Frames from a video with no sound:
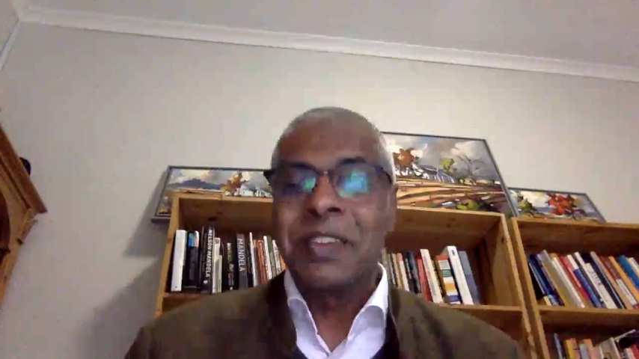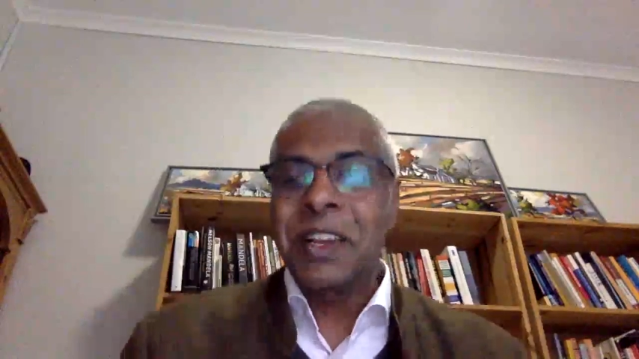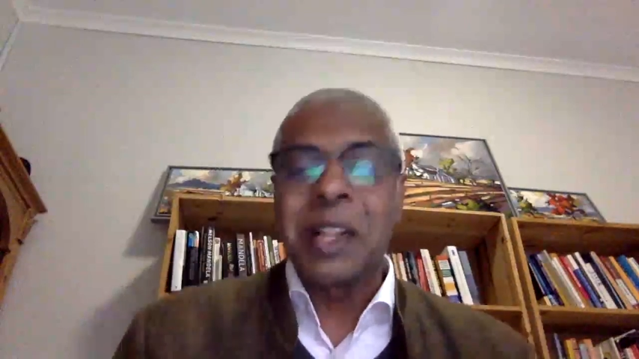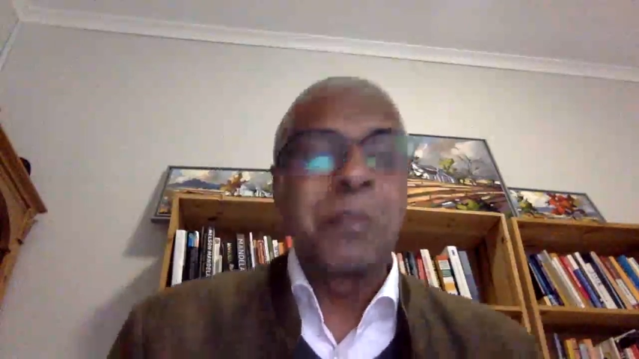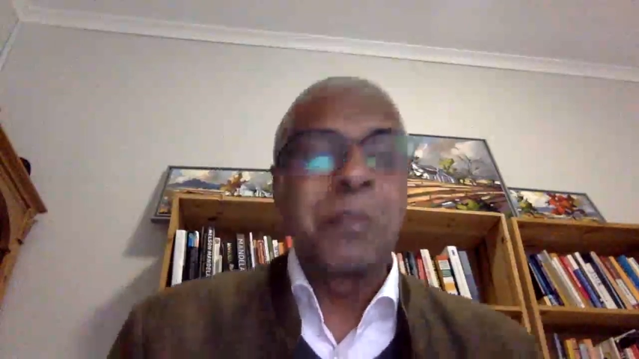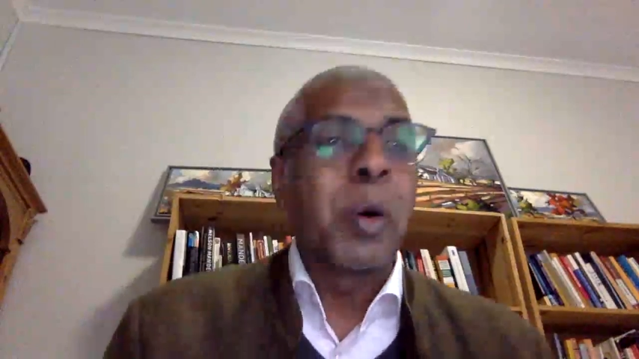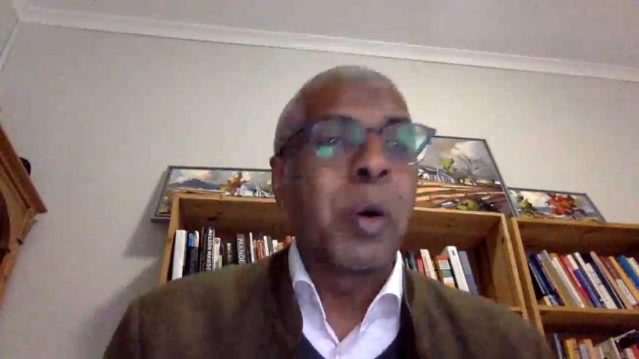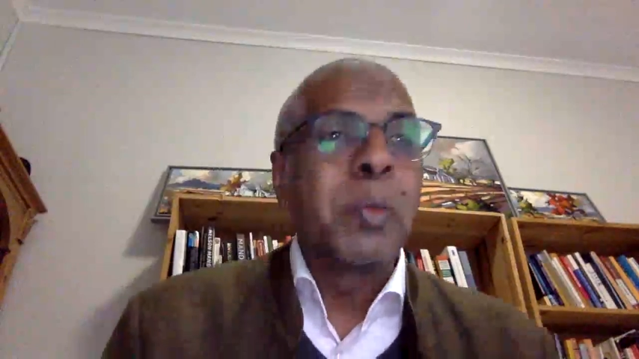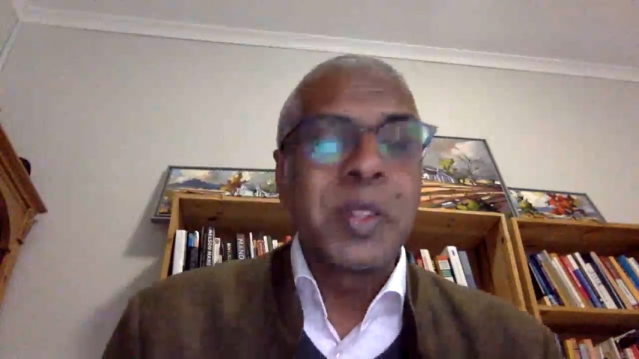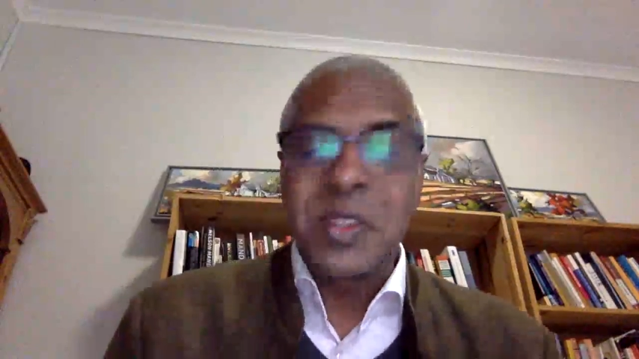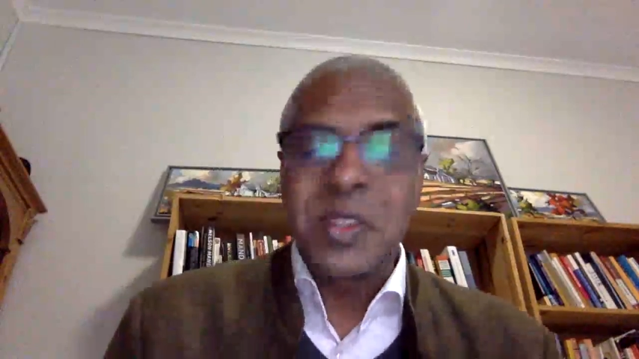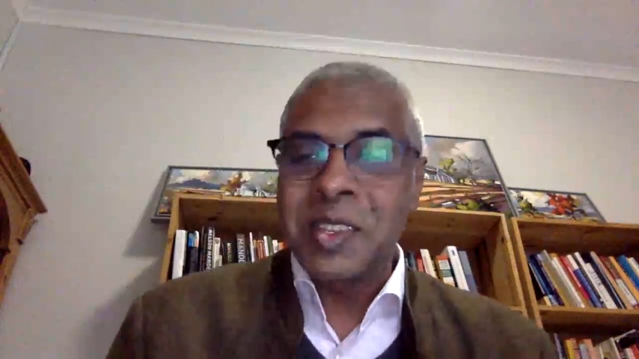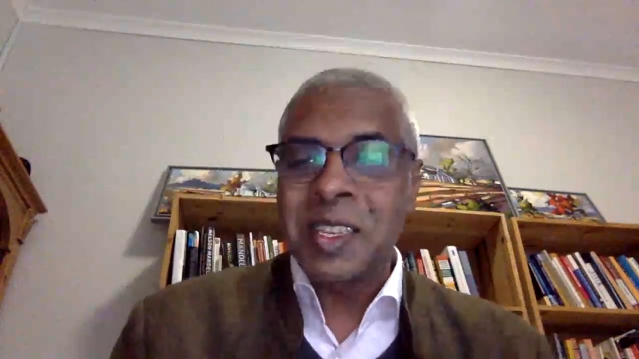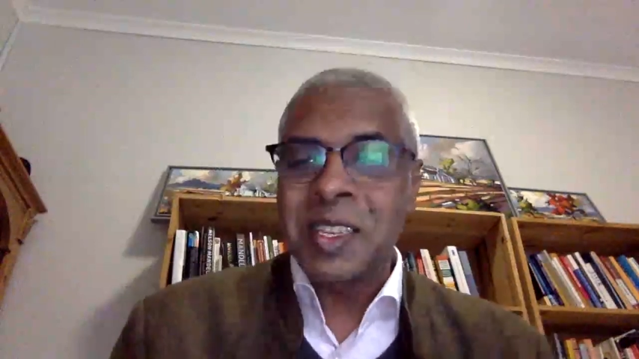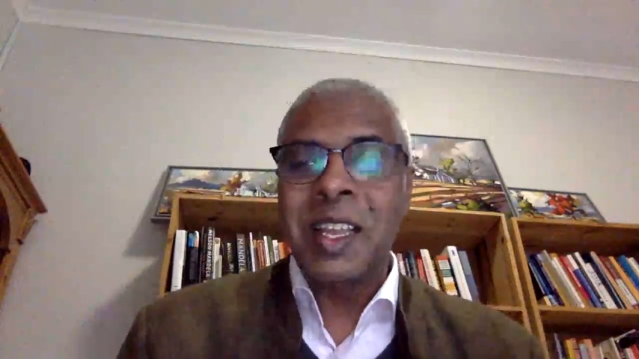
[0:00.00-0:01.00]
difficult
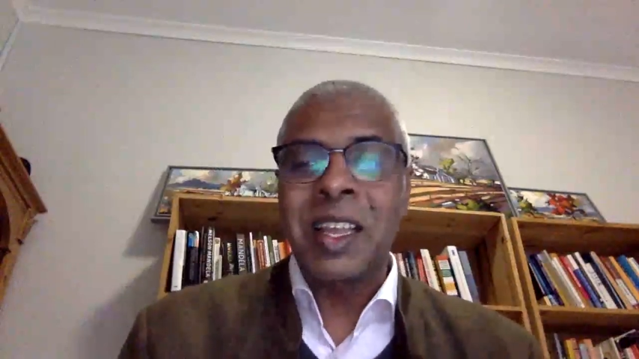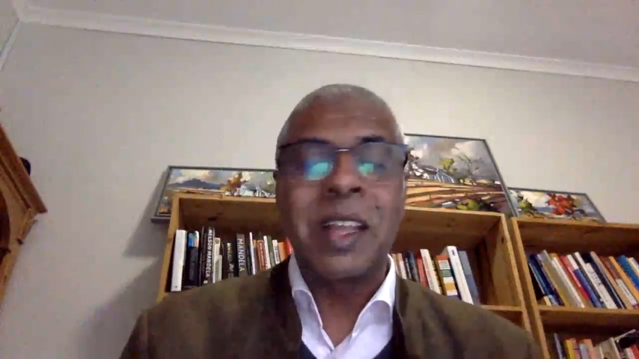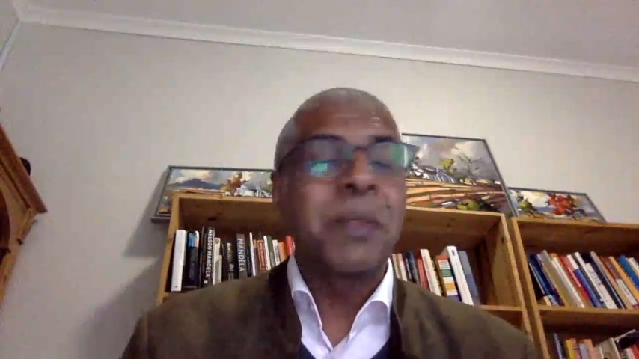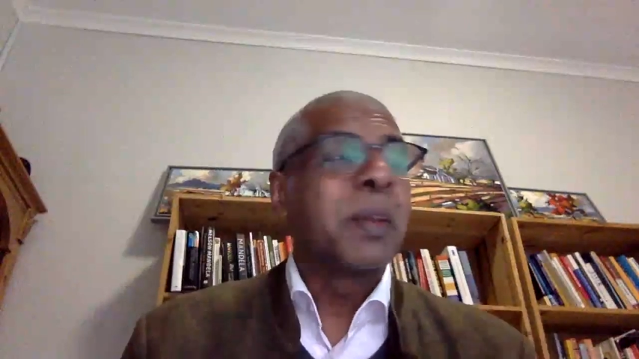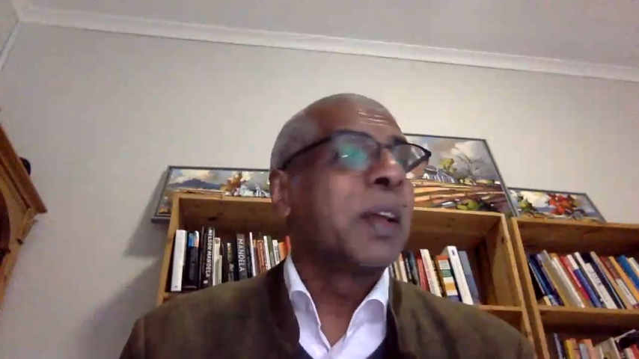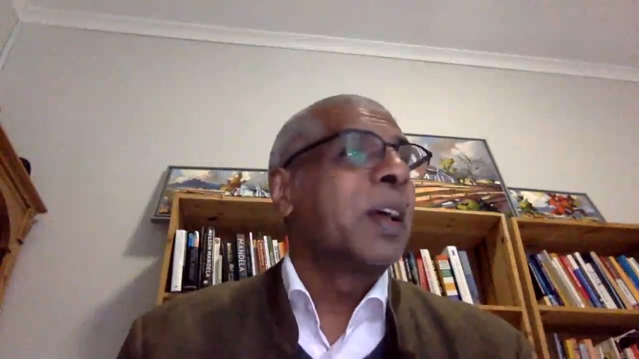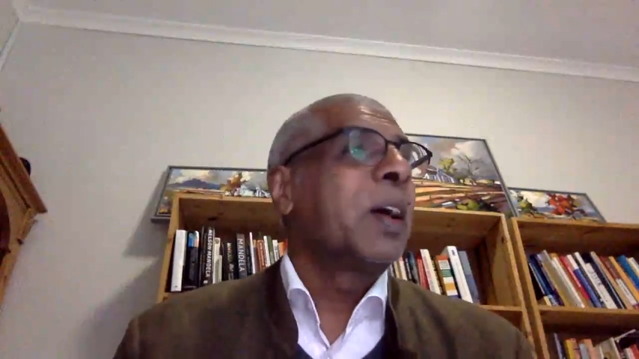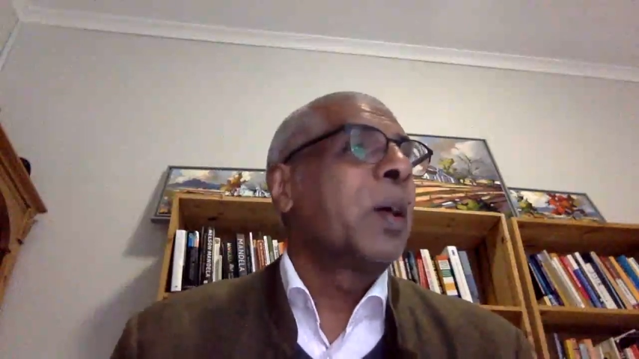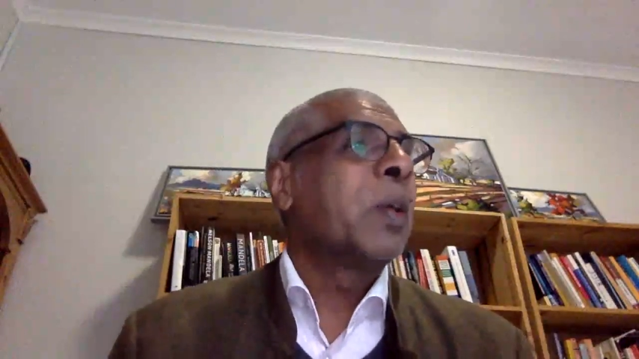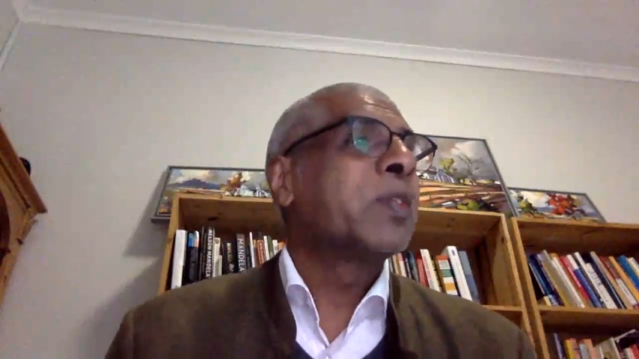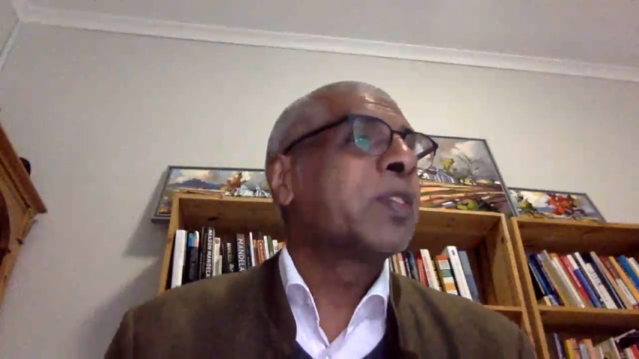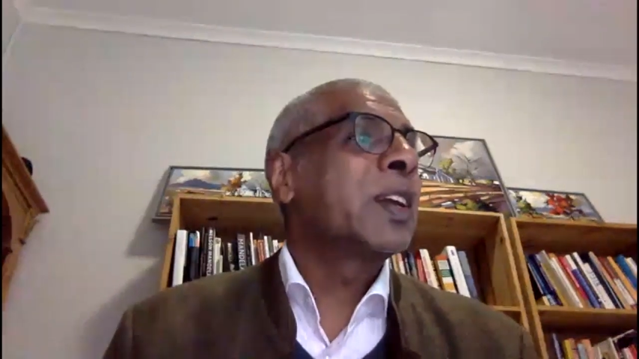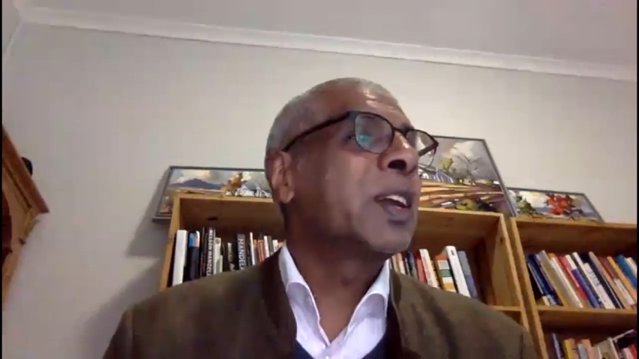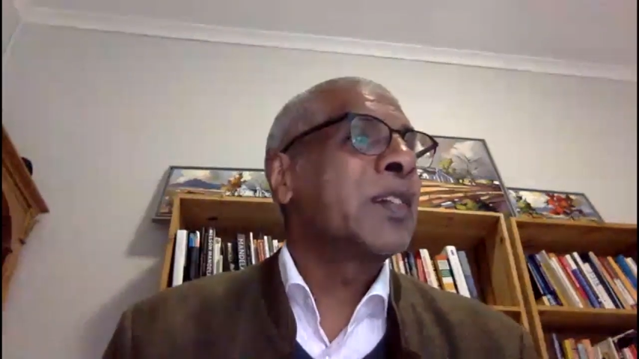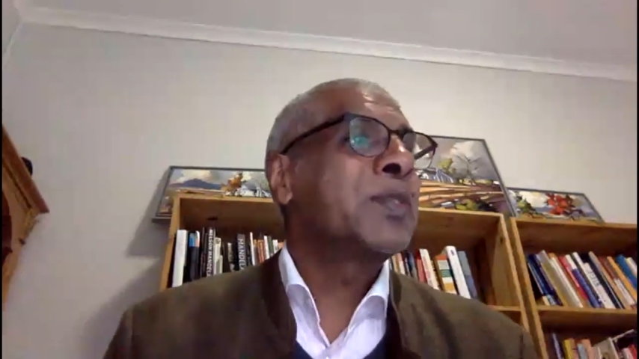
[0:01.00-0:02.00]
moments over